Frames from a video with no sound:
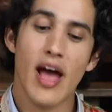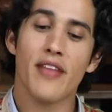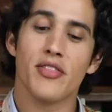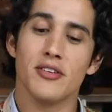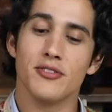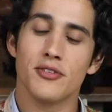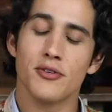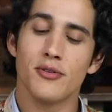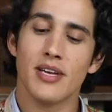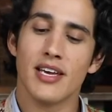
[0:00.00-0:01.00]
at the
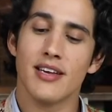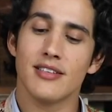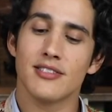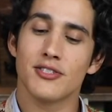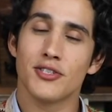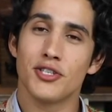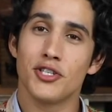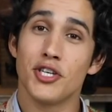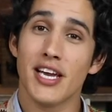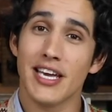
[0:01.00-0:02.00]
zoo eats
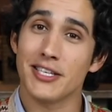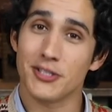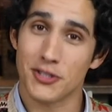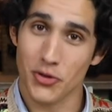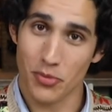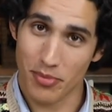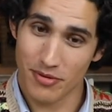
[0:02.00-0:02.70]
chicken soup?